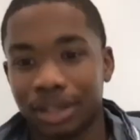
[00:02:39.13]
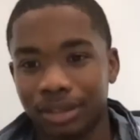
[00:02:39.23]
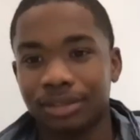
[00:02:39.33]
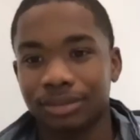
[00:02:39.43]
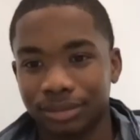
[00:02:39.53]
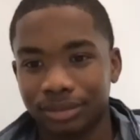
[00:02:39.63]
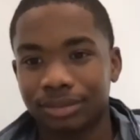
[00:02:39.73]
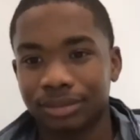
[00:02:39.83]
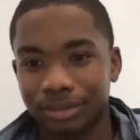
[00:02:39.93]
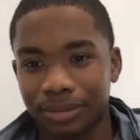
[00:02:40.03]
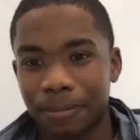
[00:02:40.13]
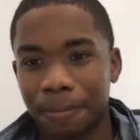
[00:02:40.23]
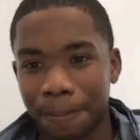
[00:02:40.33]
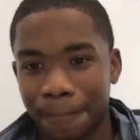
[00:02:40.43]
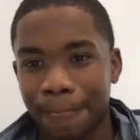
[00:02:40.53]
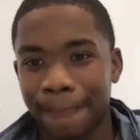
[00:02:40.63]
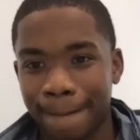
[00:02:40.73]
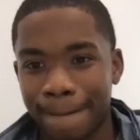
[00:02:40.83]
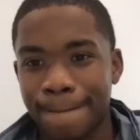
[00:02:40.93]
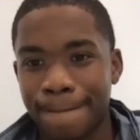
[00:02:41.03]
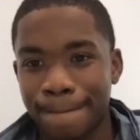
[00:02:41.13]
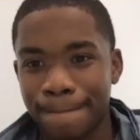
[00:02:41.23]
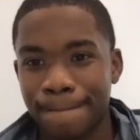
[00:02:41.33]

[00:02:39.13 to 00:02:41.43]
As I remember, at the West End Club.